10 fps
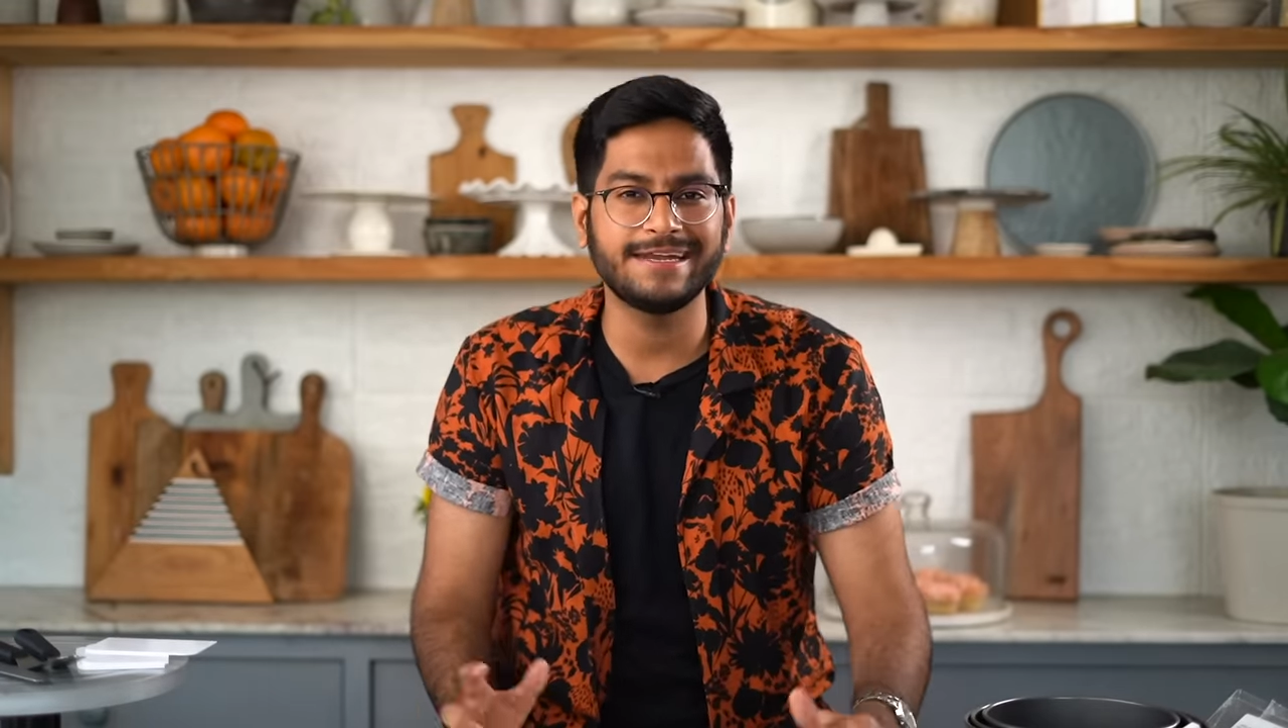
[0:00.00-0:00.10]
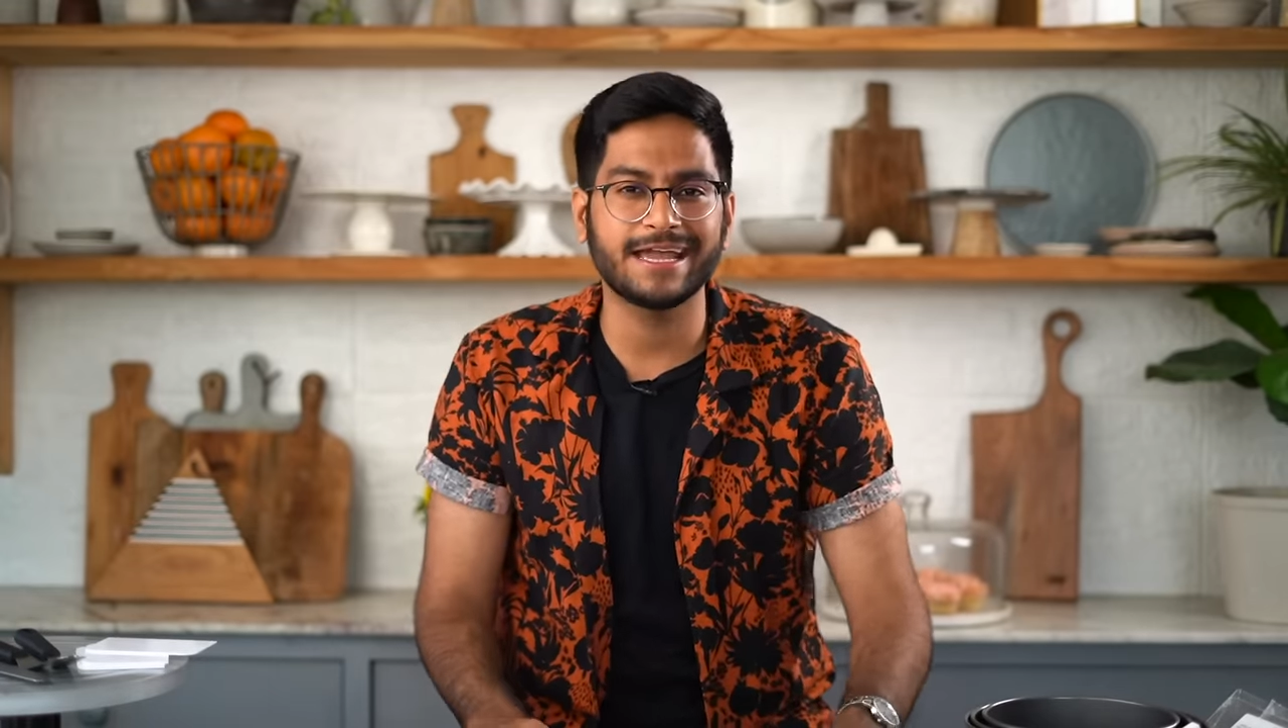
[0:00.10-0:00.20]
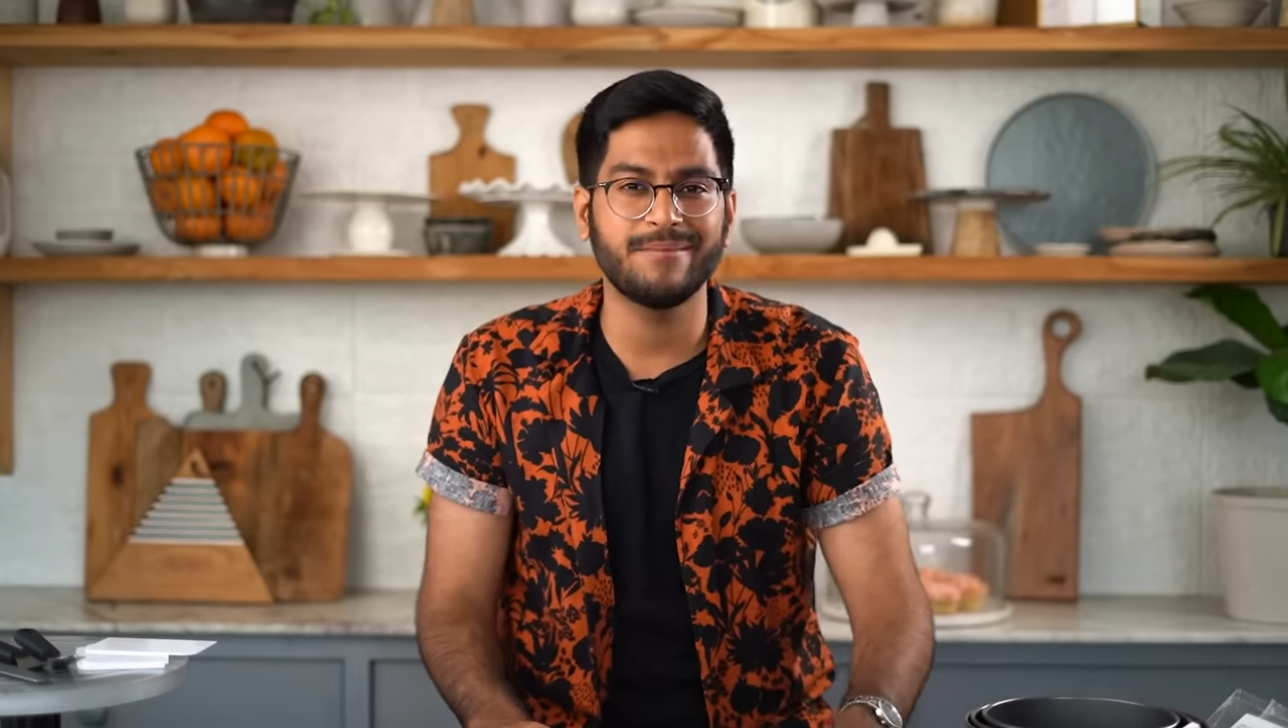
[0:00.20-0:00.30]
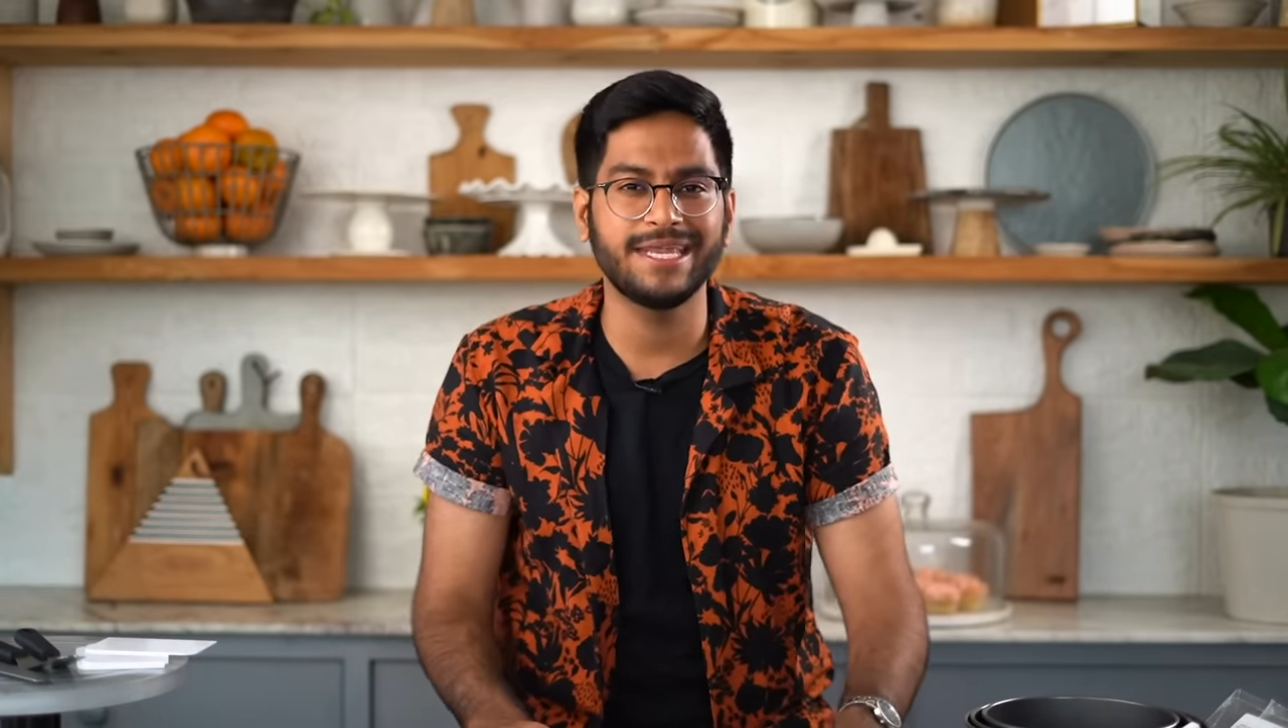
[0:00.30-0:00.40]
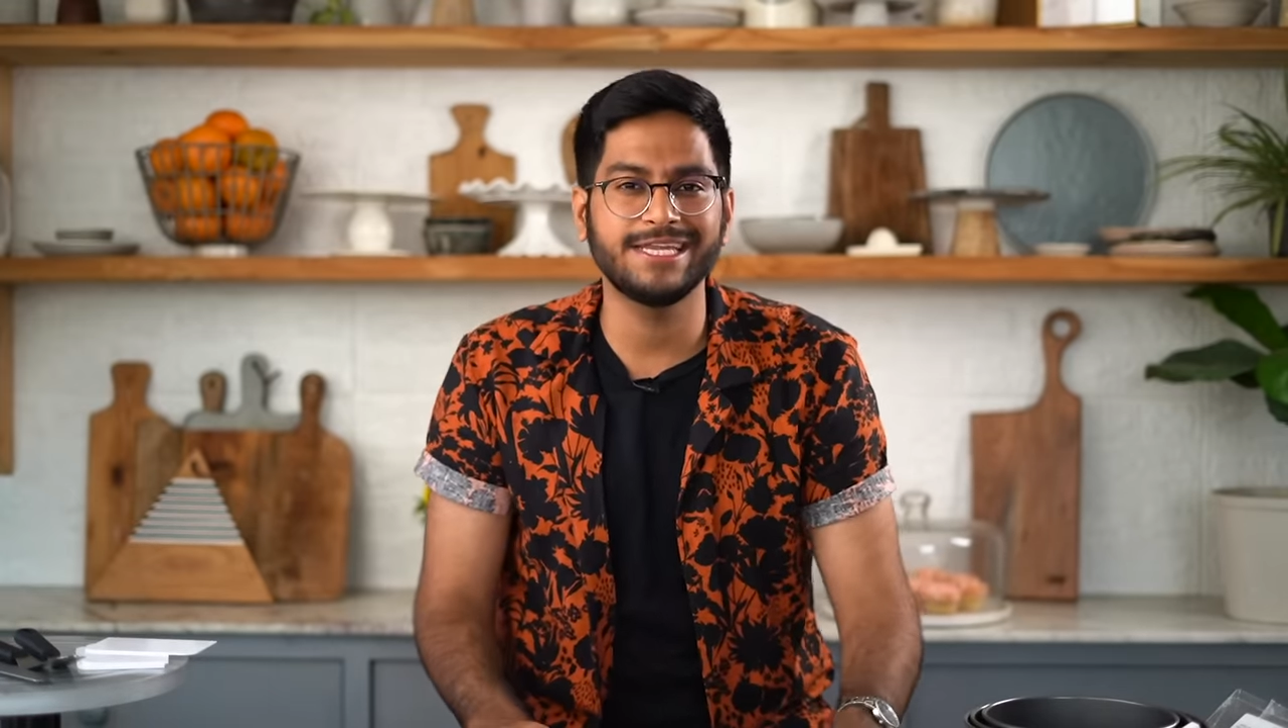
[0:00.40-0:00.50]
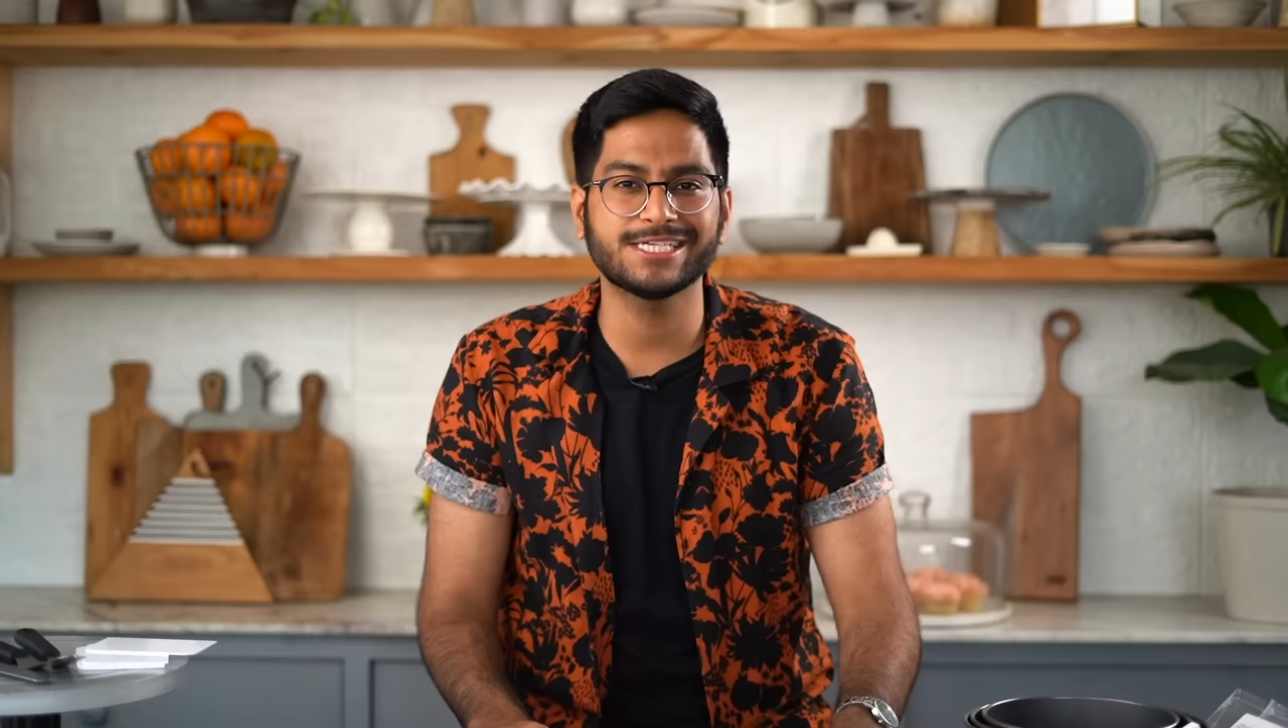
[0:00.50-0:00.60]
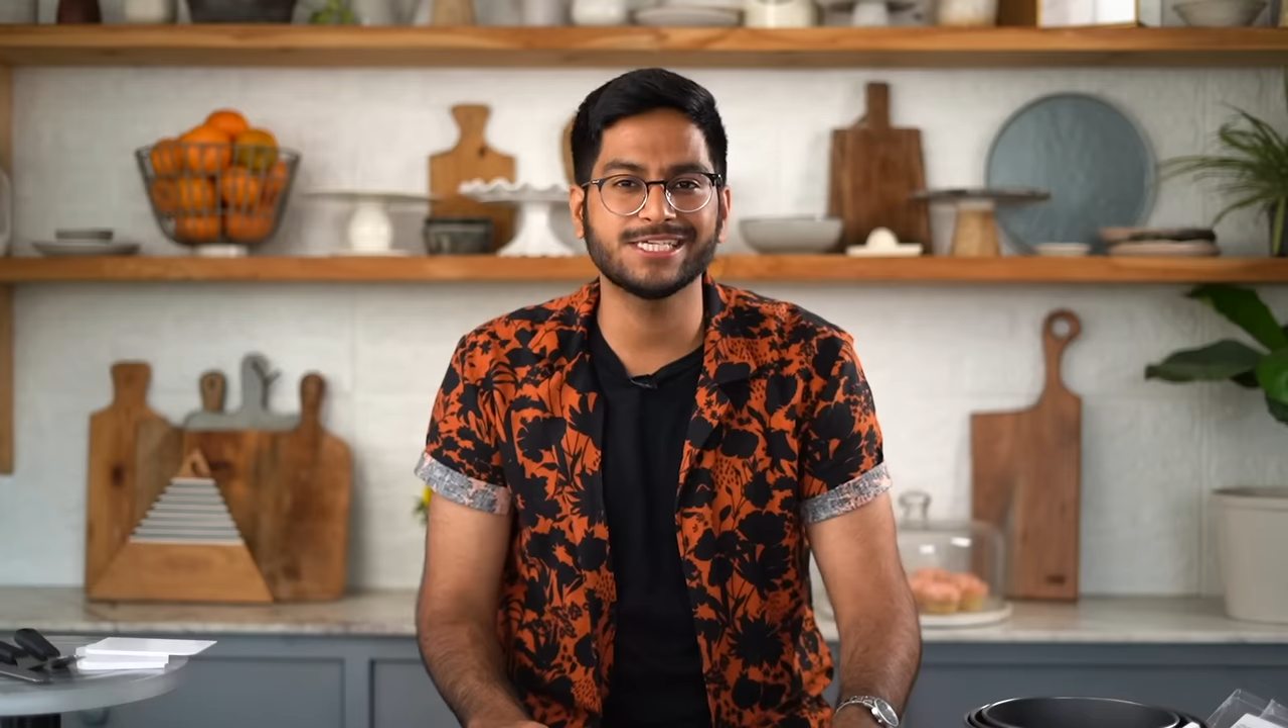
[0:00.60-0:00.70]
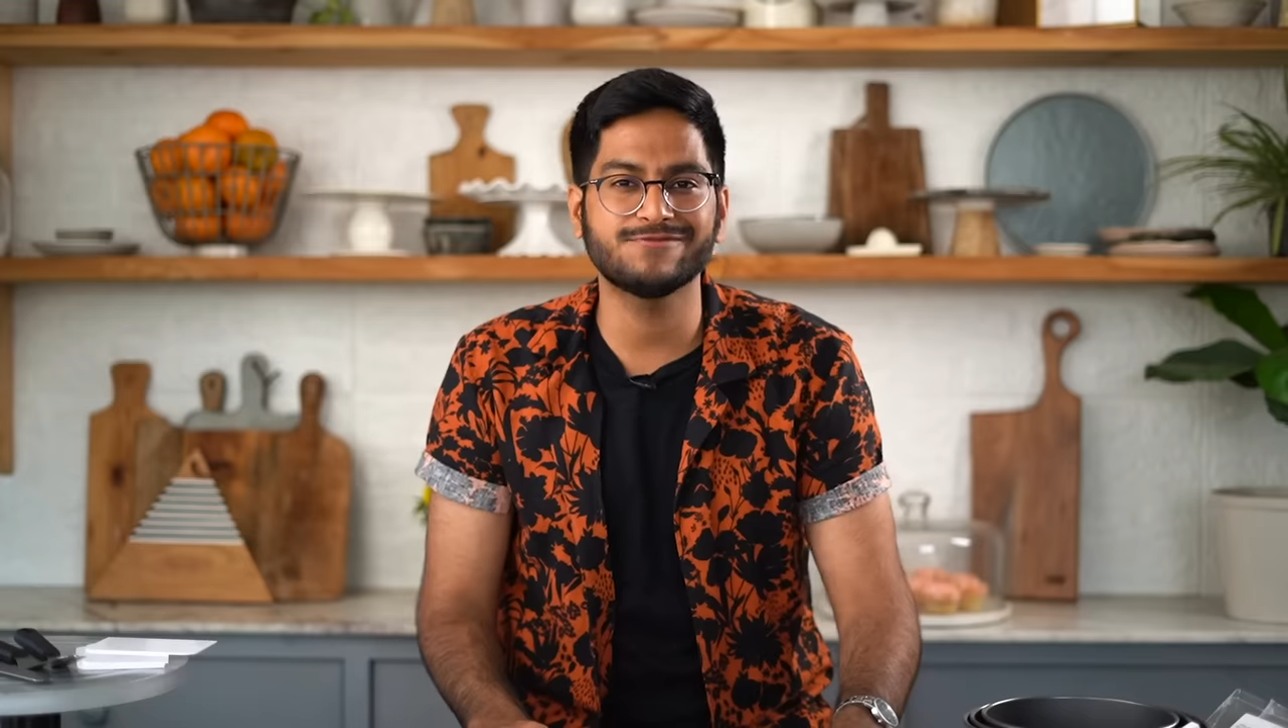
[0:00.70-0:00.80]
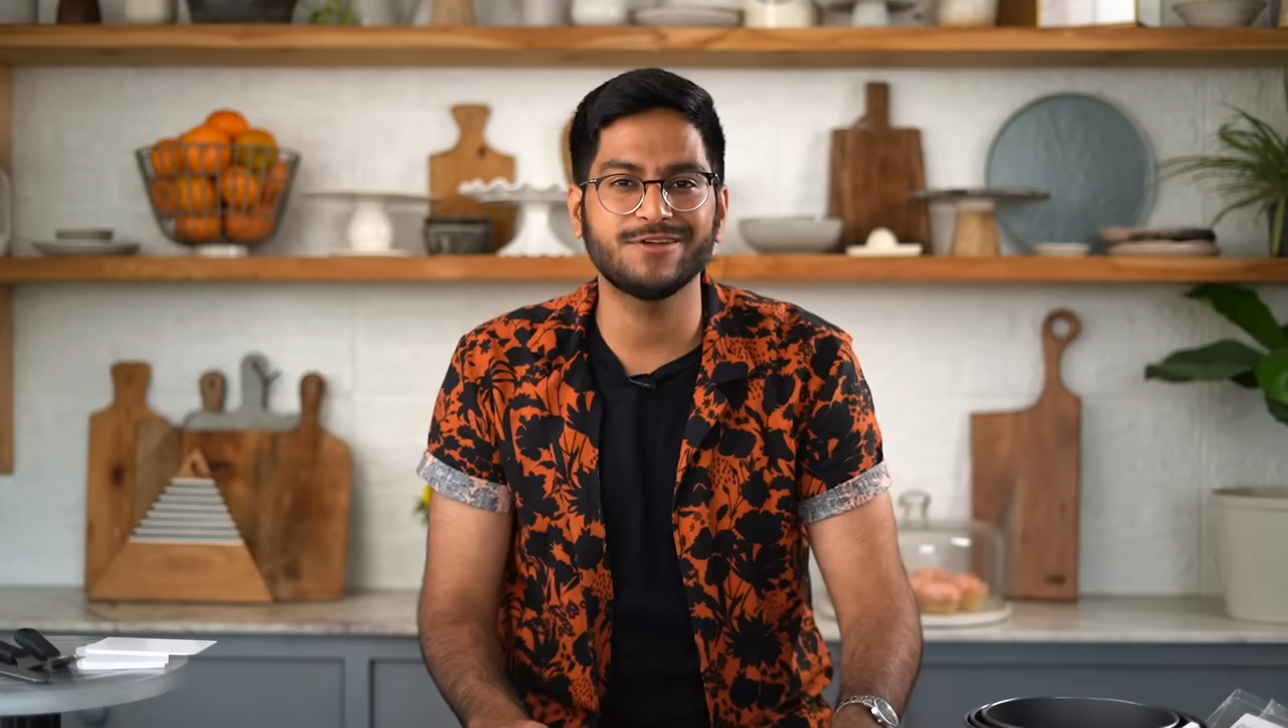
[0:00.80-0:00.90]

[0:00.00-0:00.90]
recommendations